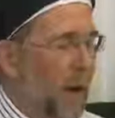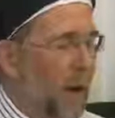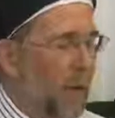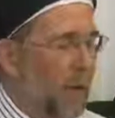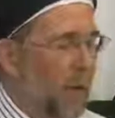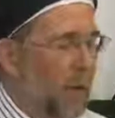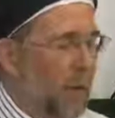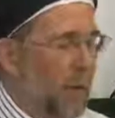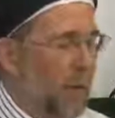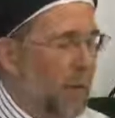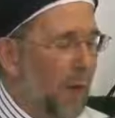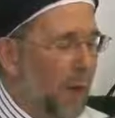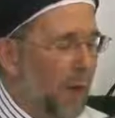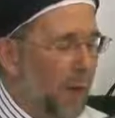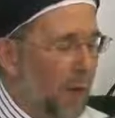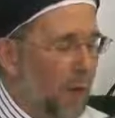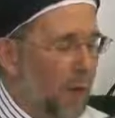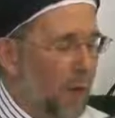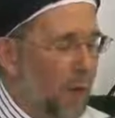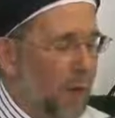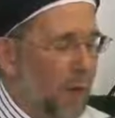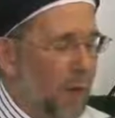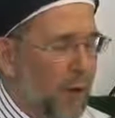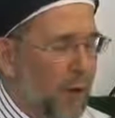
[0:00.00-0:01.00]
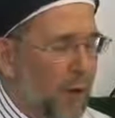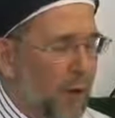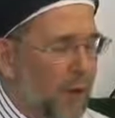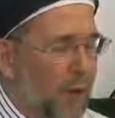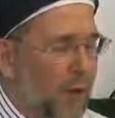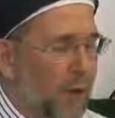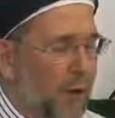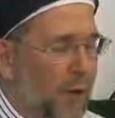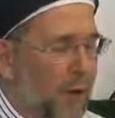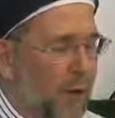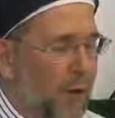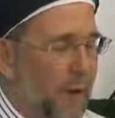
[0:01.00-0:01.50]
From among the
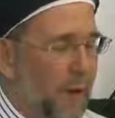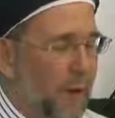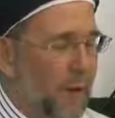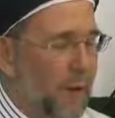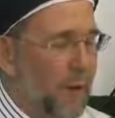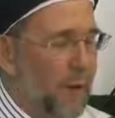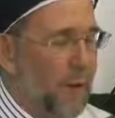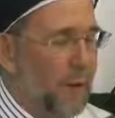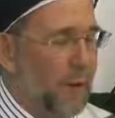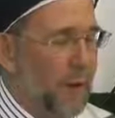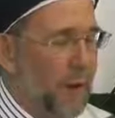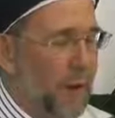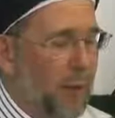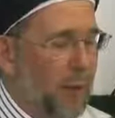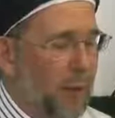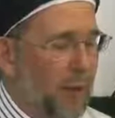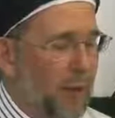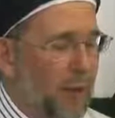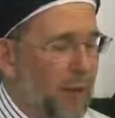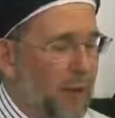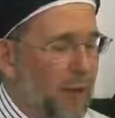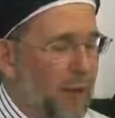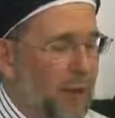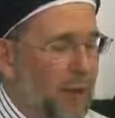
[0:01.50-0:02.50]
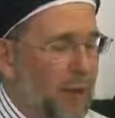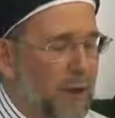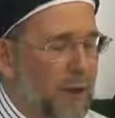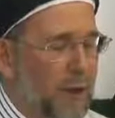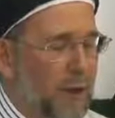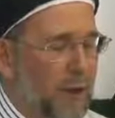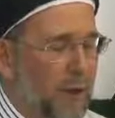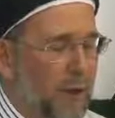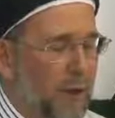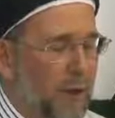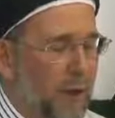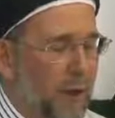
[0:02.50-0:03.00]
audience, 16 people converted
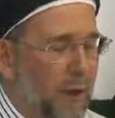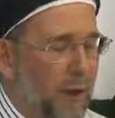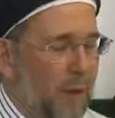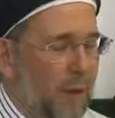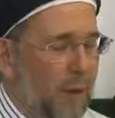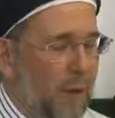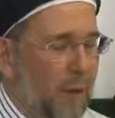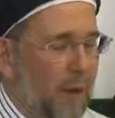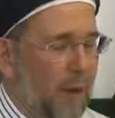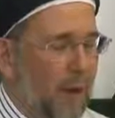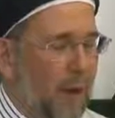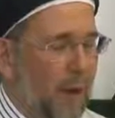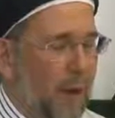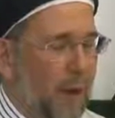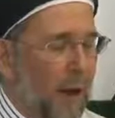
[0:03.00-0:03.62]
to Islam